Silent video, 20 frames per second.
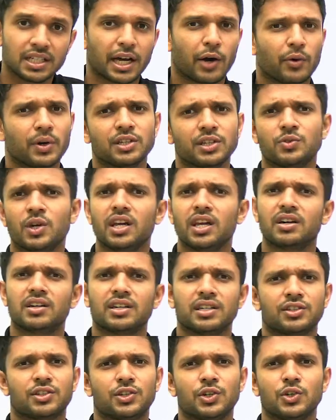Nowadays, we are
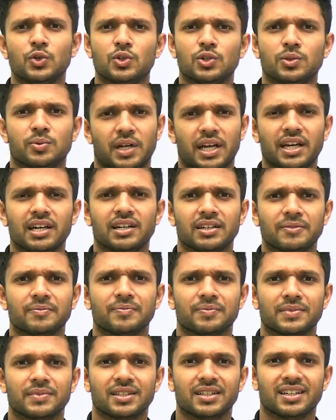learning through YouTube,
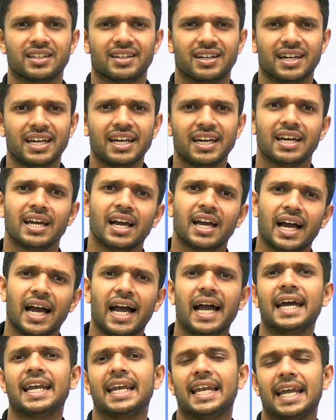right?
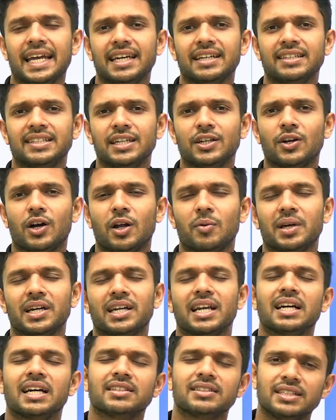And like I say in all my
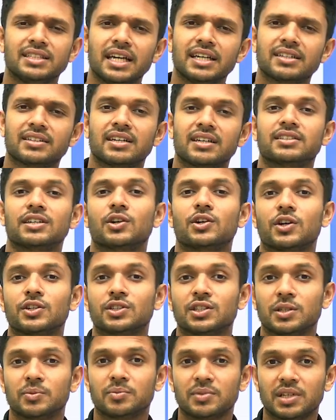classes, yes, it's an
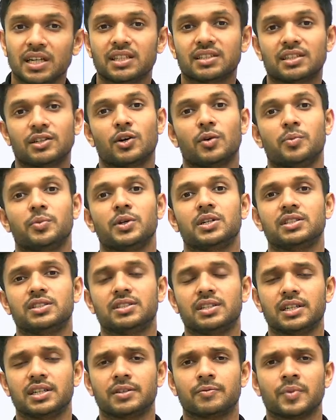awesome thing. It's an
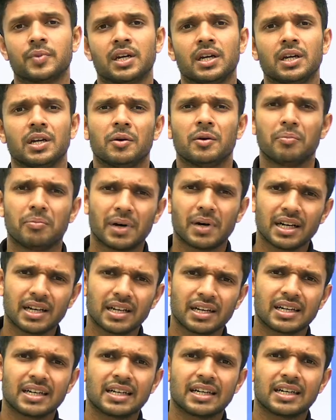obvious thing.
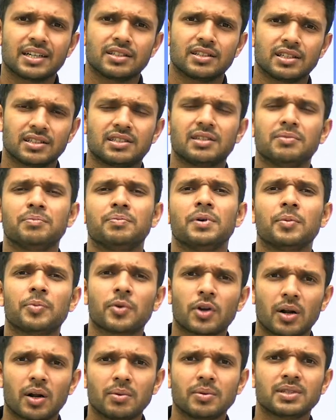But the simple
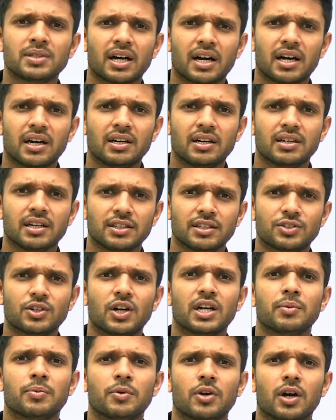problems are, it's
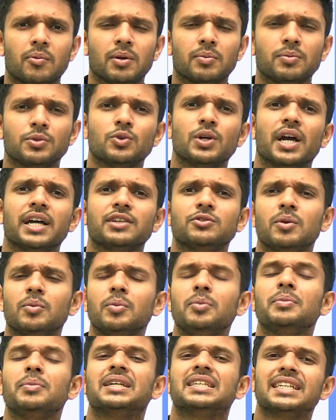not a problem. You guys will
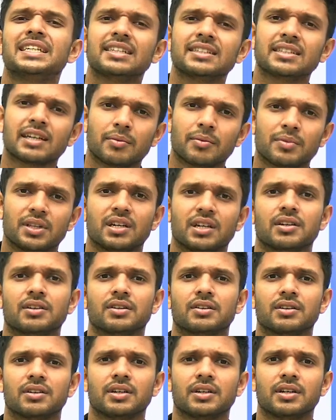be missing something.
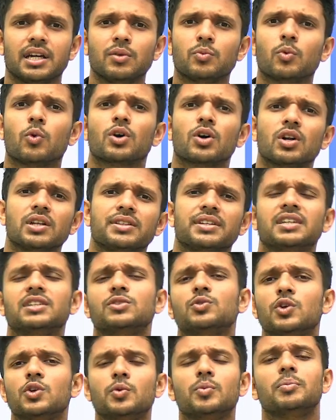Right? What all
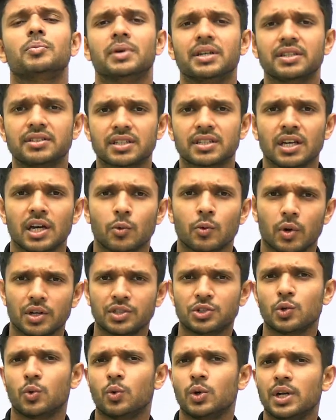things will be missed
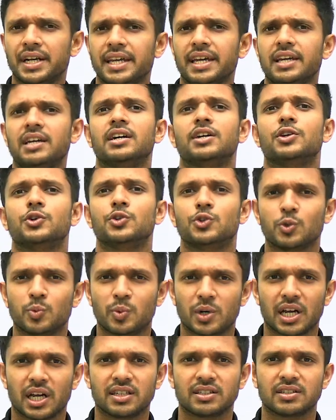once you only take
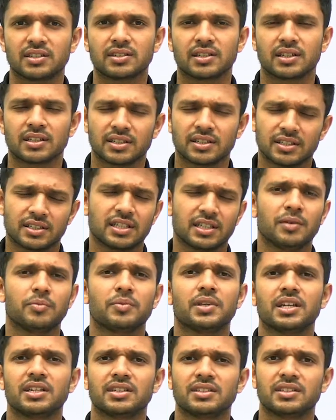YouTube classes?
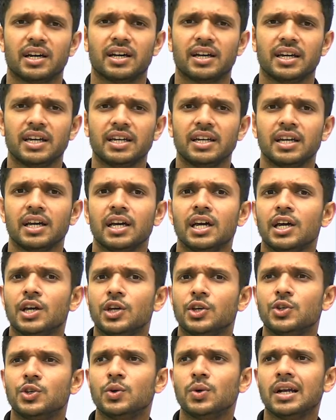Some things are, right?
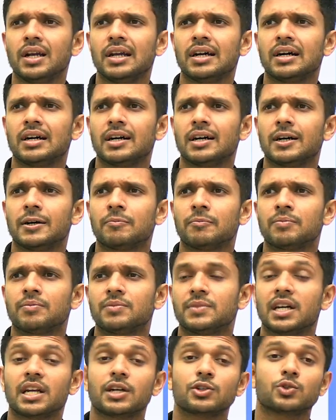You will,
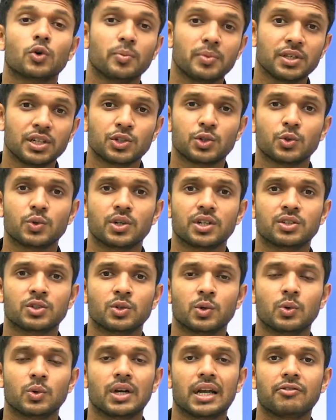there are so many
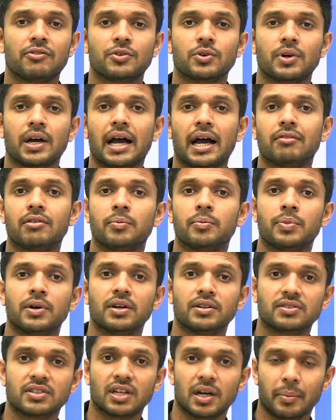students who would love to have a
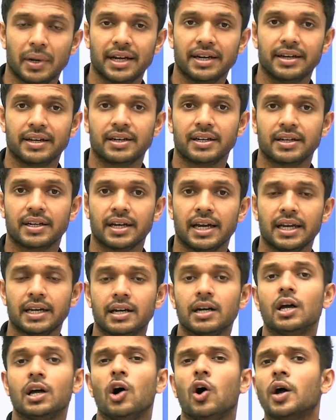personal mentoring,
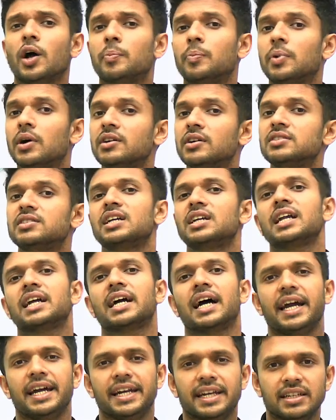or
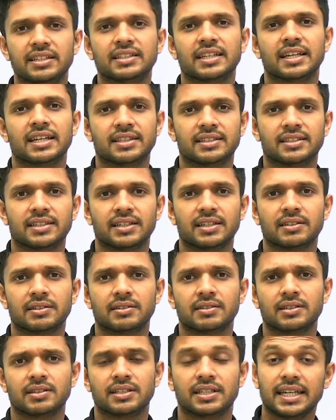personal guidance, let's say,
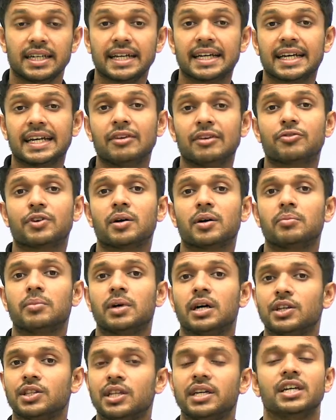directly
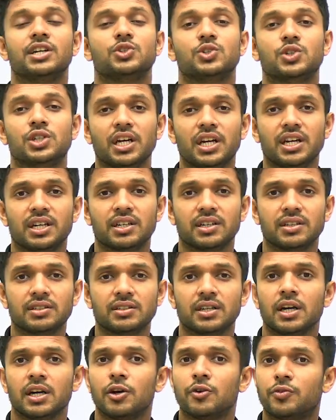from the
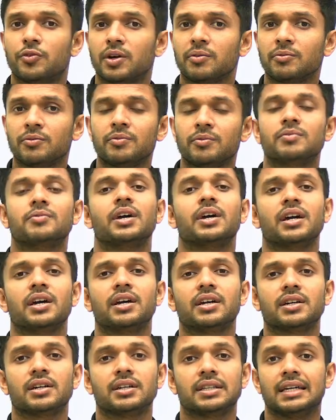educators from
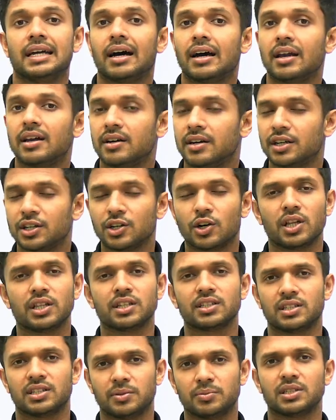where they are learning all
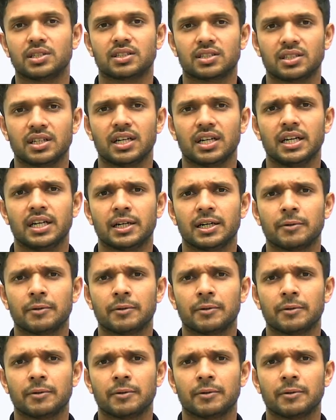the subjects.